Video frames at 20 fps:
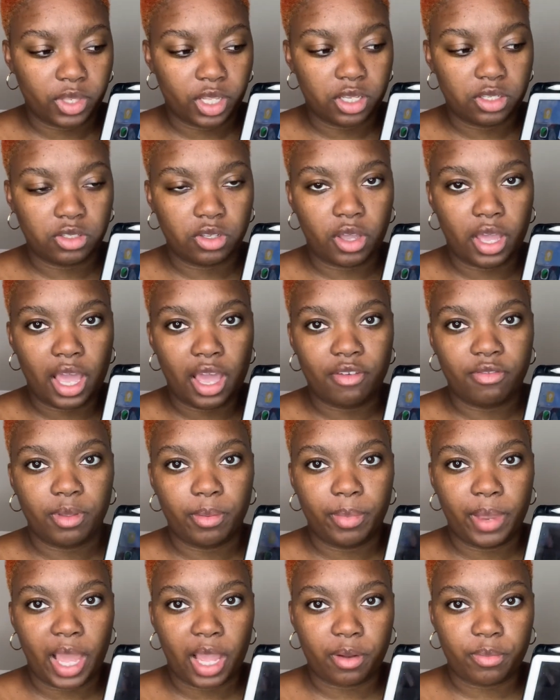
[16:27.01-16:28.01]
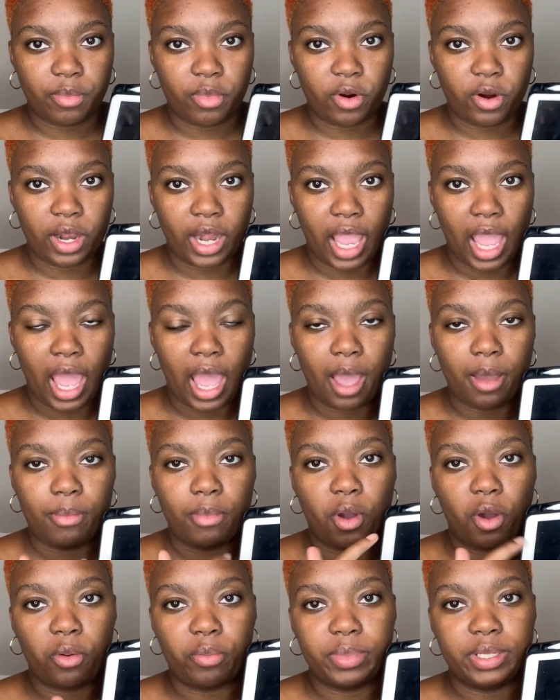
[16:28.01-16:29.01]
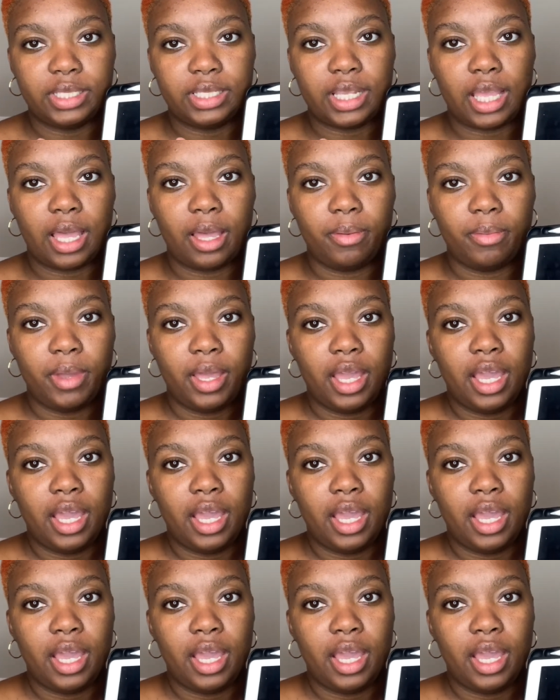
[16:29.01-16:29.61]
So I have the Blackboard app, opens up.